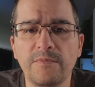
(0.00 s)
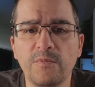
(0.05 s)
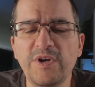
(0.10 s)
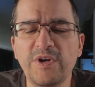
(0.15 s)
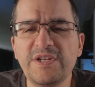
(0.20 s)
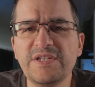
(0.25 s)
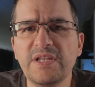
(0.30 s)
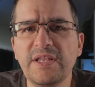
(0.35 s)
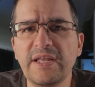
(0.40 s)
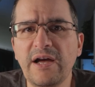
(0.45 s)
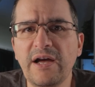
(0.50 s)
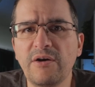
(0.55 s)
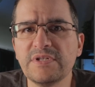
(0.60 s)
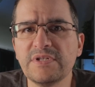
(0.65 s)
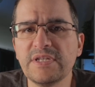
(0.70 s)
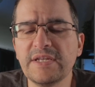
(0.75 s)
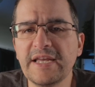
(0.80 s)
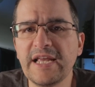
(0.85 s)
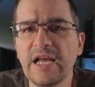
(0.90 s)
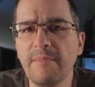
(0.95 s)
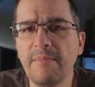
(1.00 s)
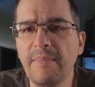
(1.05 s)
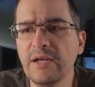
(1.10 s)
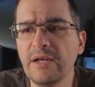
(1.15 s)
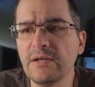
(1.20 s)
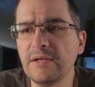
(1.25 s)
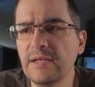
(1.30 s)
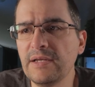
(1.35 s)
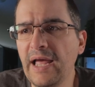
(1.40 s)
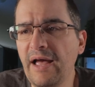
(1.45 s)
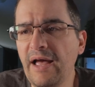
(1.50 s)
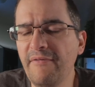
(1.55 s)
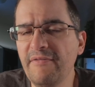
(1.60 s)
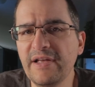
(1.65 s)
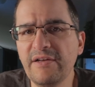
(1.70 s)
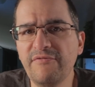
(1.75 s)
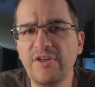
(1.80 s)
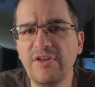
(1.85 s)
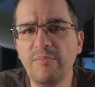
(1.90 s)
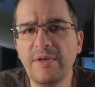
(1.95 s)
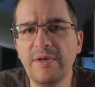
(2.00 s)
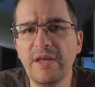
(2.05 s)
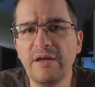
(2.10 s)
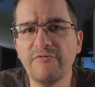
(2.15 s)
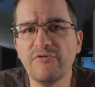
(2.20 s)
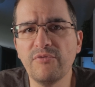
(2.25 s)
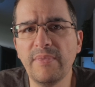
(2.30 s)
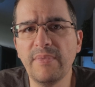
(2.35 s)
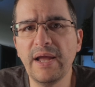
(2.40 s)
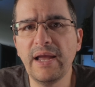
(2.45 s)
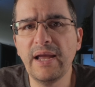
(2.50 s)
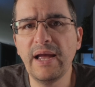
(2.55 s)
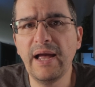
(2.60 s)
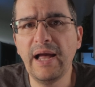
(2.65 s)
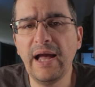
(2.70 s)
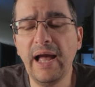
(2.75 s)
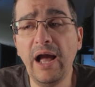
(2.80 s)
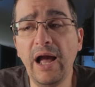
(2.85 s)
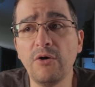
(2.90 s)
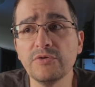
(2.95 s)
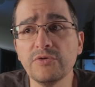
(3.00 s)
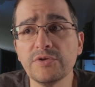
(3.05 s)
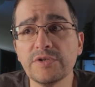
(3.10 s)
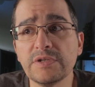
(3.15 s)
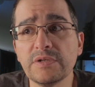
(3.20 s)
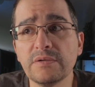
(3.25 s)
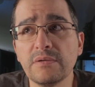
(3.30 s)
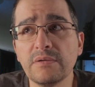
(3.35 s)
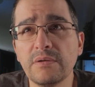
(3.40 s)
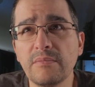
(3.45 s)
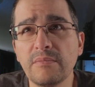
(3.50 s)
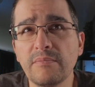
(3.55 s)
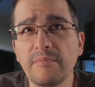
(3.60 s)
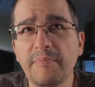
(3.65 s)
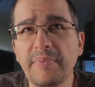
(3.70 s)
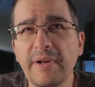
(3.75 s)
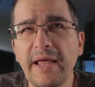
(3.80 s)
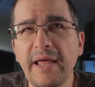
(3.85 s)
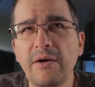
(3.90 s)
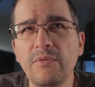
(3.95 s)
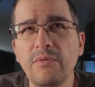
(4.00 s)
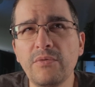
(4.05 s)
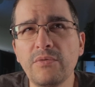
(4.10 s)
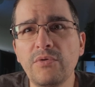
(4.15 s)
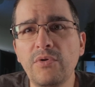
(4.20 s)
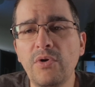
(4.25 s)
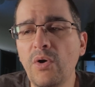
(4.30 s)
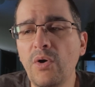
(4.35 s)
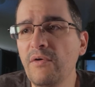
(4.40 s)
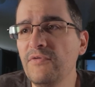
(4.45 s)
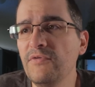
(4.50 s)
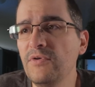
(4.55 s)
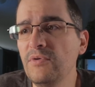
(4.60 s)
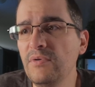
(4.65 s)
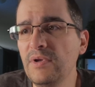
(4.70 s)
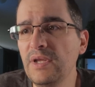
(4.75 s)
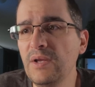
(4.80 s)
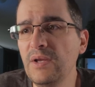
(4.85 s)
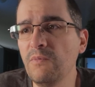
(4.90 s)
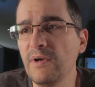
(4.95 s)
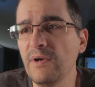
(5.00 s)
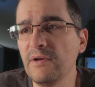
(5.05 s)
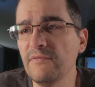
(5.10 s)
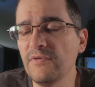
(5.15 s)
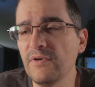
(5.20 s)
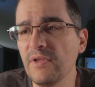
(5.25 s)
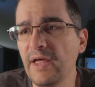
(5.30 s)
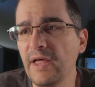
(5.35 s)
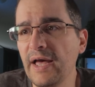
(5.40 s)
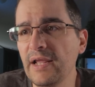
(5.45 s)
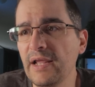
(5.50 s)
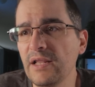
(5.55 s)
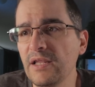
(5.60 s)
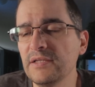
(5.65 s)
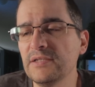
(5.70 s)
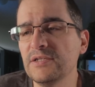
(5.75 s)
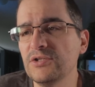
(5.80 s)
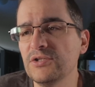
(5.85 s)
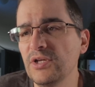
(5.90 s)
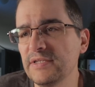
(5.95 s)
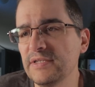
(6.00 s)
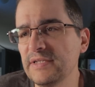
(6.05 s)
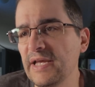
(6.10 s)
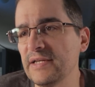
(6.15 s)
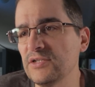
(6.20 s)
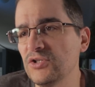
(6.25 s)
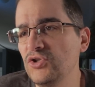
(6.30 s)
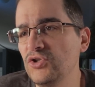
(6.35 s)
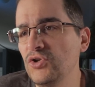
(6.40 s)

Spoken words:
Recently, I was thinking about having a VPN for my house, but I don't know if you need one for that. Let's ask,